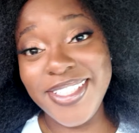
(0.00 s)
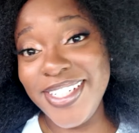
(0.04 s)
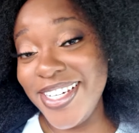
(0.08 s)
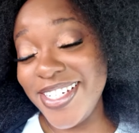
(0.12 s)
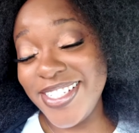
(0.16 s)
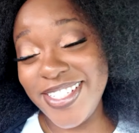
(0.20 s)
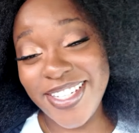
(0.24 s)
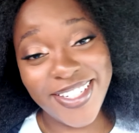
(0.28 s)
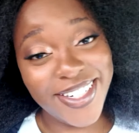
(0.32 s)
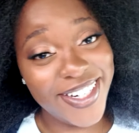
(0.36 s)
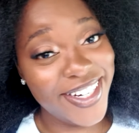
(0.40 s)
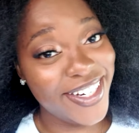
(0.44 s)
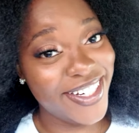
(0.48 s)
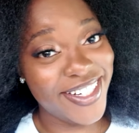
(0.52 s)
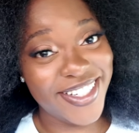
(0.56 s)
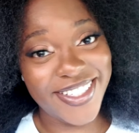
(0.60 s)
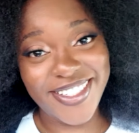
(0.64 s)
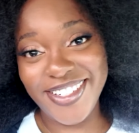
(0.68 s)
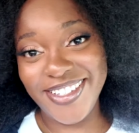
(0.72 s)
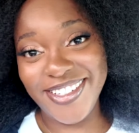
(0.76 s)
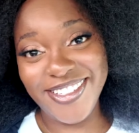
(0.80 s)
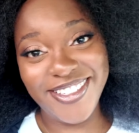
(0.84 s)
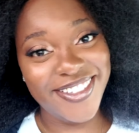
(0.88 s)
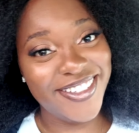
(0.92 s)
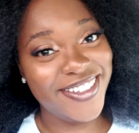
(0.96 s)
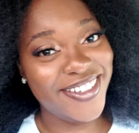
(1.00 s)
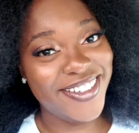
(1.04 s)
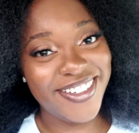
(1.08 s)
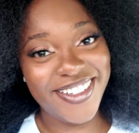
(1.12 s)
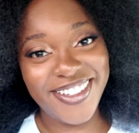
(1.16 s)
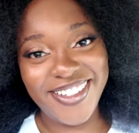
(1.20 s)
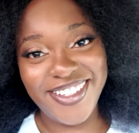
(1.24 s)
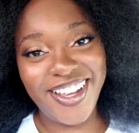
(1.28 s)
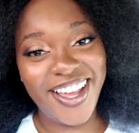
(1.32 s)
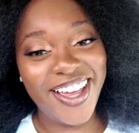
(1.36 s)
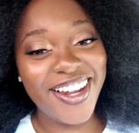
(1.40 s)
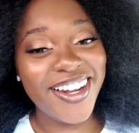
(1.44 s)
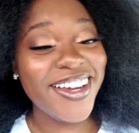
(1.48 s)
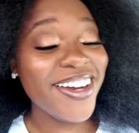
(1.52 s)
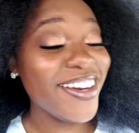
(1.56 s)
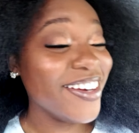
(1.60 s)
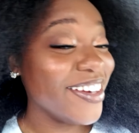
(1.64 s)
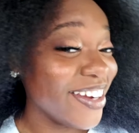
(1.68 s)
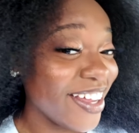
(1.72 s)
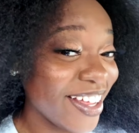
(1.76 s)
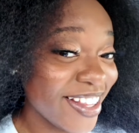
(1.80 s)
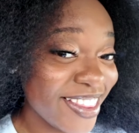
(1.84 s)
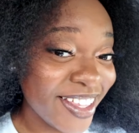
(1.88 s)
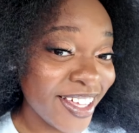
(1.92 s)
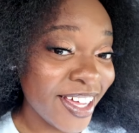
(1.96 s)
Distant cousins. They look
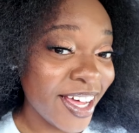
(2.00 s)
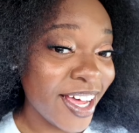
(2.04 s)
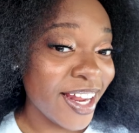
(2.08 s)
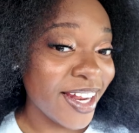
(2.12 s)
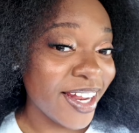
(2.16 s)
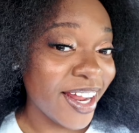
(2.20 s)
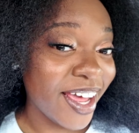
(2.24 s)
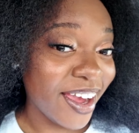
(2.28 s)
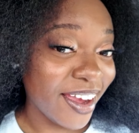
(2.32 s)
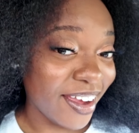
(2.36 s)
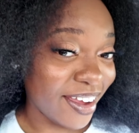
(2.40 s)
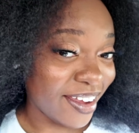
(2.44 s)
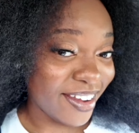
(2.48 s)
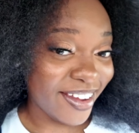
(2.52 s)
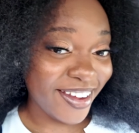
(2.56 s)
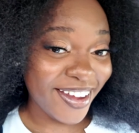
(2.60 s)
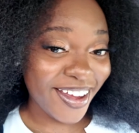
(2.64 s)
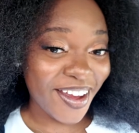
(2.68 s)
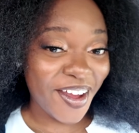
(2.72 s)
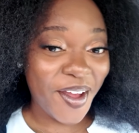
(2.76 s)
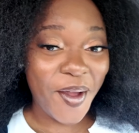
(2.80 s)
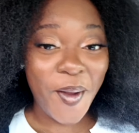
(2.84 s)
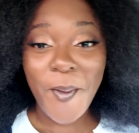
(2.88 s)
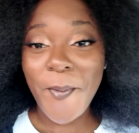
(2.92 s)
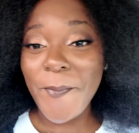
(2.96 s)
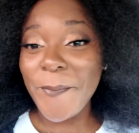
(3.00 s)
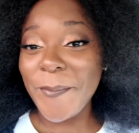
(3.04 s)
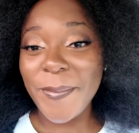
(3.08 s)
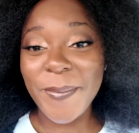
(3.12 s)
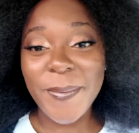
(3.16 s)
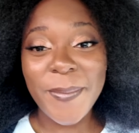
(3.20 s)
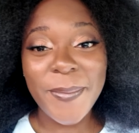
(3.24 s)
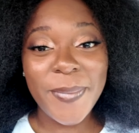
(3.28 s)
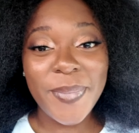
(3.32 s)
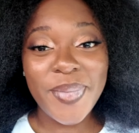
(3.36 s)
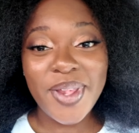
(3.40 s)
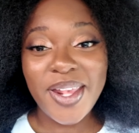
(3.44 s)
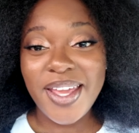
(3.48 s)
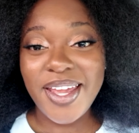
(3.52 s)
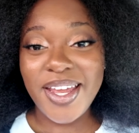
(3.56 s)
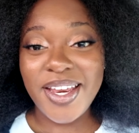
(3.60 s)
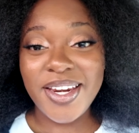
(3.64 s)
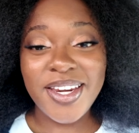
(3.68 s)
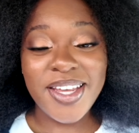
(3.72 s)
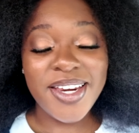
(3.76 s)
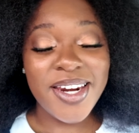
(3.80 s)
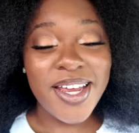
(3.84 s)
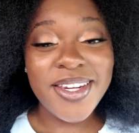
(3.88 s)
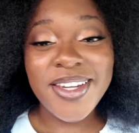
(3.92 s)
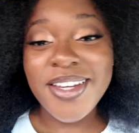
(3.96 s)
nothing alike.
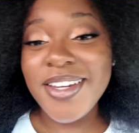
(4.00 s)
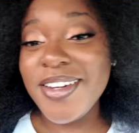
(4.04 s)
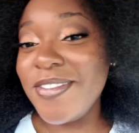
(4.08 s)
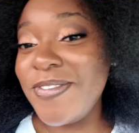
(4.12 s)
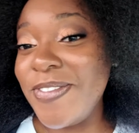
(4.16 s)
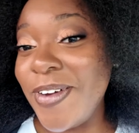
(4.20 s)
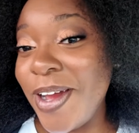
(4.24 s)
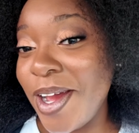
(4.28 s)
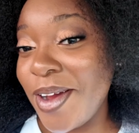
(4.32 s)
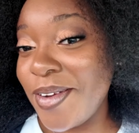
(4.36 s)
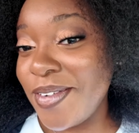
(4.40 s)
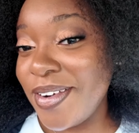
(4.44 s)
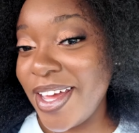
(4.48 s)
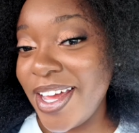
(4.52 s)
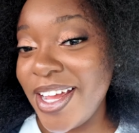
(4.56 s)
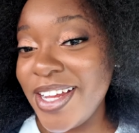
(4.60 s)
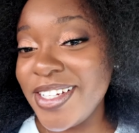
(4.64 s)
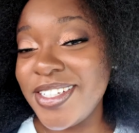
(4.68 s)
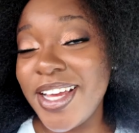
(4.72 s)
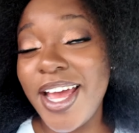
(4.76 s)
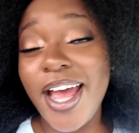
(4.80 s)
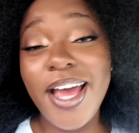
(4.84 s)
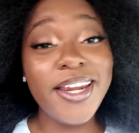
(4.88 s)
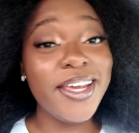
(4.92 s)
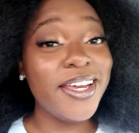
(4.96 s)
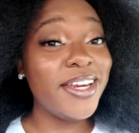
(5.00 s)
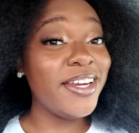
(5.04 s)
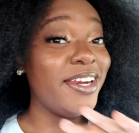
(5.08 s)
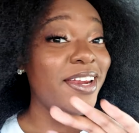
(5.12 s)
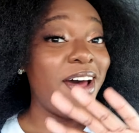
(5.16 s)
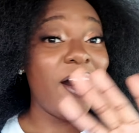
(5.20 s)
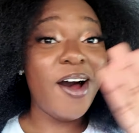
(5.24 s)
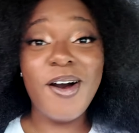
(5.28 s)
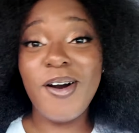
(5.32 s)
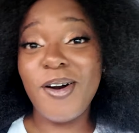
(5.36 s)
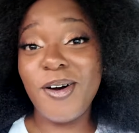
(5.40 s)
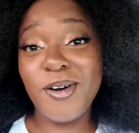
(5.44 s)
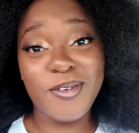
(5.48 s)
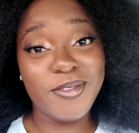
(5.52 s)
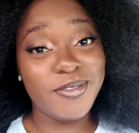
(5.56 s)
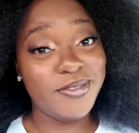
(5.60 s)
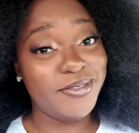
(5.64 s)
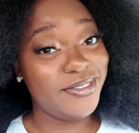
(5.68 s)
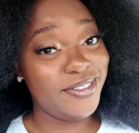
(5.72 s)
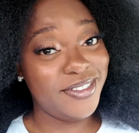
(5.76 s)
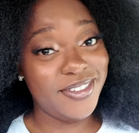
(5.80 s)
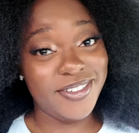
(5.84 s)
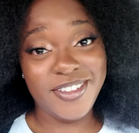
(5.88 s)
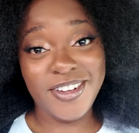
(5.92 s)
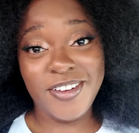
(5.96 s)
And then I did the foundation. I did it all.
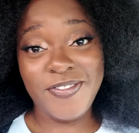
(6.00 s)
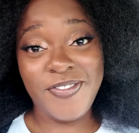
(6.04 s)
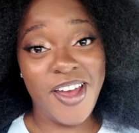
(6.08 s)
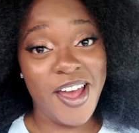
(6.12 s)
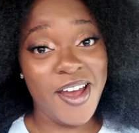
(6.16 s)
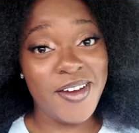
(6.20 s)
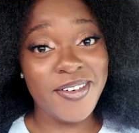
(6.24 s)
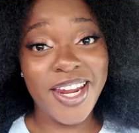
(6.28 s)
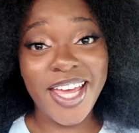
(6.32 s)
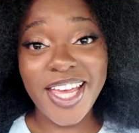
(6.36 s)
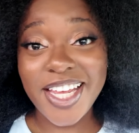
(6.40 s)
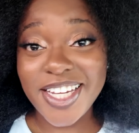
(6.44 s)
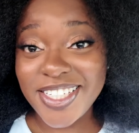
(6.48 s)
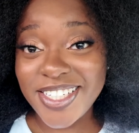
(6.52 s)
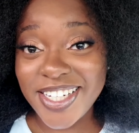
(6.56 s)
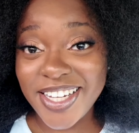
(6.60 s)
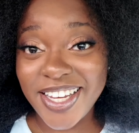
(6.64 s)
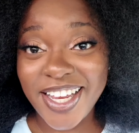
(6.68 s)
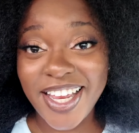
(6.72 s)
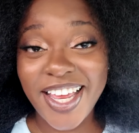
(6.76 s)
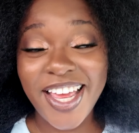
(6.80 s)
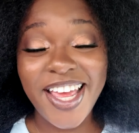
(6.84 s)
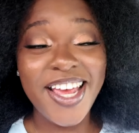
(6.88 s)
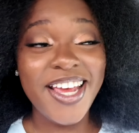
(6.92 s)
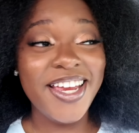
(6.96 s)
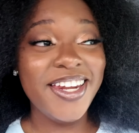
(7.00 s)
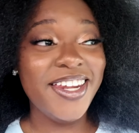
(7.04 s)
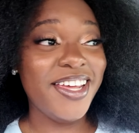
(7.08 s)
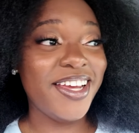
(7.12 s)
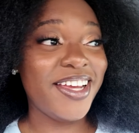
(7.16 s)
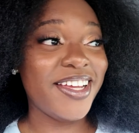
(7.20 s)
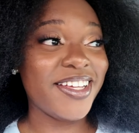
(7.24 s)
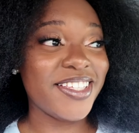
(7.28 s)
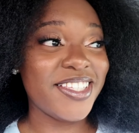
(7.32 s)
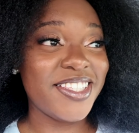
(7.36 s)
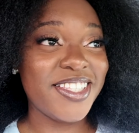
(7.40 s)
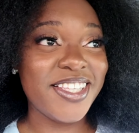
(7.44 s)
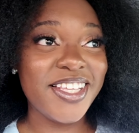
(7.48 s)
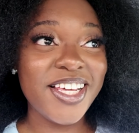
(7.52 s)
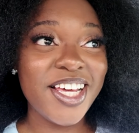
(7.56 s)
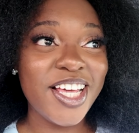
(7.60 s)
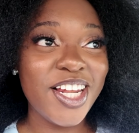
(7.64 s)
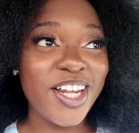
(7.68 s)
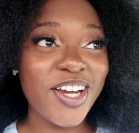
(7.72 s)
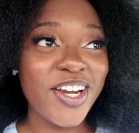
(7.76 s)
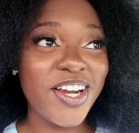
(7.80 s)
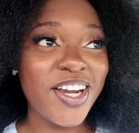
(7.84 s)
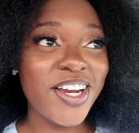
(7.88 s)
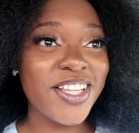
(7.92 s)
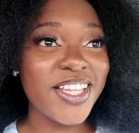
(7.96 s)
The foundation, the
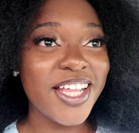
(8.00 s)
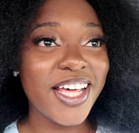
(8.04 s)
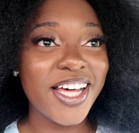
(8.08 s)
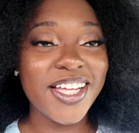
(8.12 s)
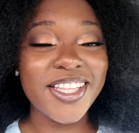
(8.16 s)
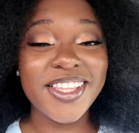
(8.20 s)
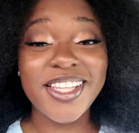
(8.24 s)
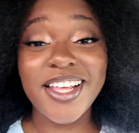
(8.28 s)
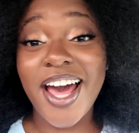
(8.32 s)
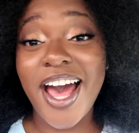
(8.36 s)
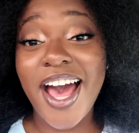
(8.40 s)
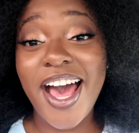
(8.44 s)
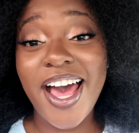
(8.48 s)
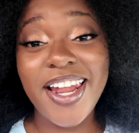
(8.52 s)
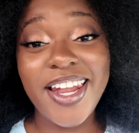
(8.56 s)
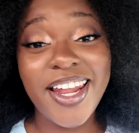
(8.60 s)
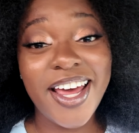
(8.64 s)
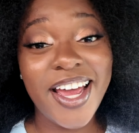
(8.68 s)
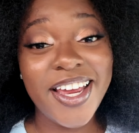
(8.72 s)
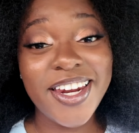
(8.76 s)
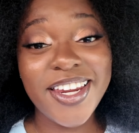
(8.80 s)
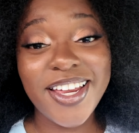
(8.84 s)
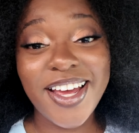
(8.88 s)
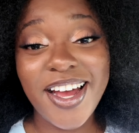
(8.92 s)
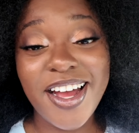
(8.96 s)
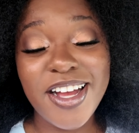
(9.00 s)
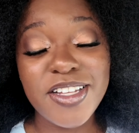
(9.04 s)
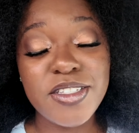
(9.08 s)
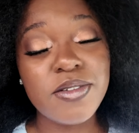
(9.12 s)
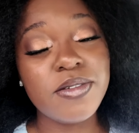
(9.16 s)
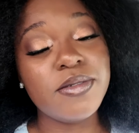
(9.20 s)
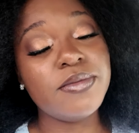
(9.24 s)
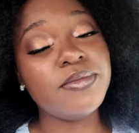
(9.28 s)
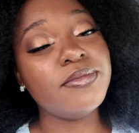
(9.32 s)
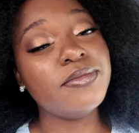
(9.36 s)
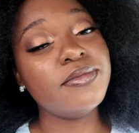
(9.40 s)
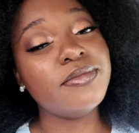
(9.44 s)
concealer, the highlight, the contour.